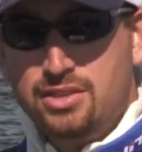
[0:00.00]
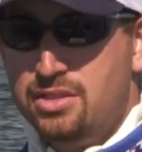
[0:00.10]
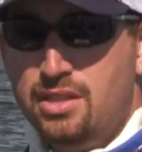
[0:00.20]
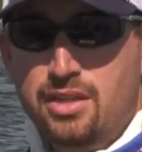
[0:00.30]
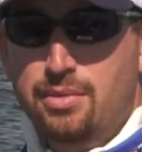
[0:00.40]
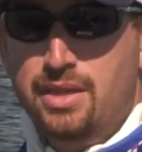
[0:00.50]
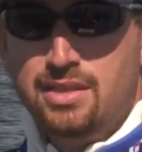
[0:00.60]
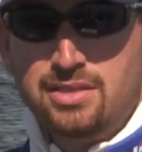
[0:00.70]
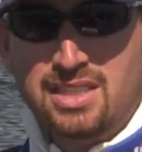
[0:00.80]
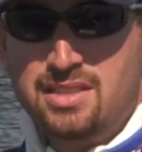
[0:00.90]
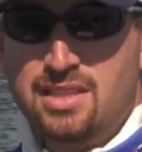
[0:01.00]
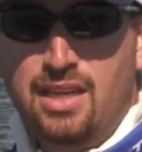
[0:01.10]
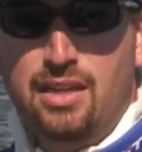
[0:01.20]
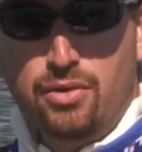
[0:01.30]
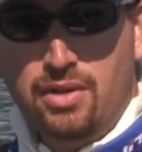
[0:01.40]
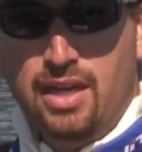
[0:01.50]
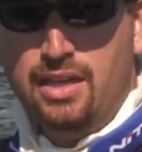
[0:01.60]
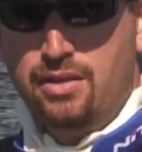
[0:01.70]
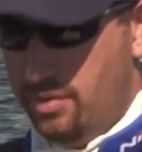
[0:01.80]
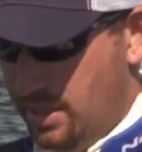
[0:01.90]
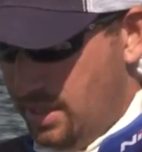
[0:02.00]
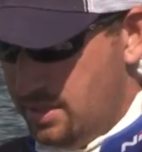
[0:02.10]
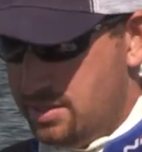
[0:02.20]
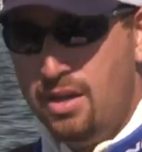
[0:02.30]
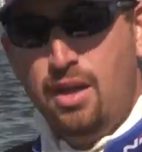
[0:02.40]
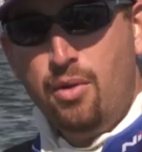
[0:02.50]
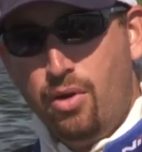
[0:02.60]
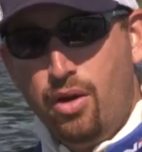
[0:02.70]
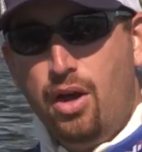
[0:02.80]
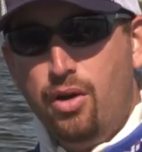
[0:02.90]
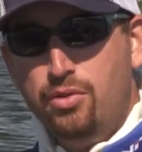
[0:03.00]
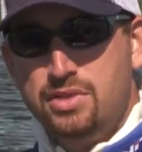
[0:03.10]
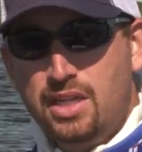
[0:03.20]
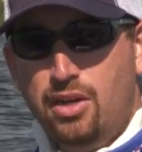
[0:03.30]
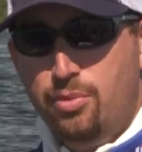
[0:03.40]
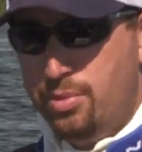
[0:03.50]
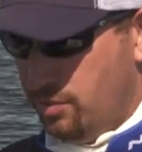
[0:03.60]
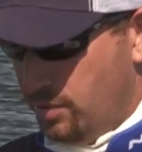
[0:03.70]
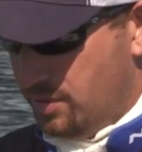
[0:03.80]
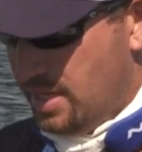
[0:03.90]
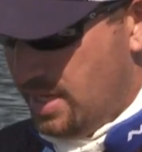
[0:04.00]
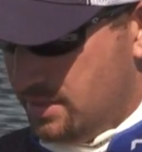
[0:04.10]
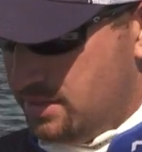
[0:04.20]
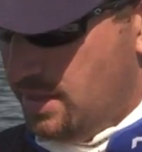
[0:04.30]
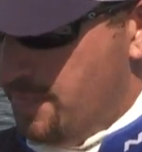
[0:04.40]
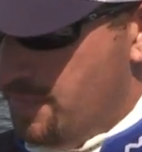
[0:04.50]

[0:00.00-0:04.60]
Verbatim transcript: just a little bit, a 16th or an eighth of an inch, where it holds that open real nice.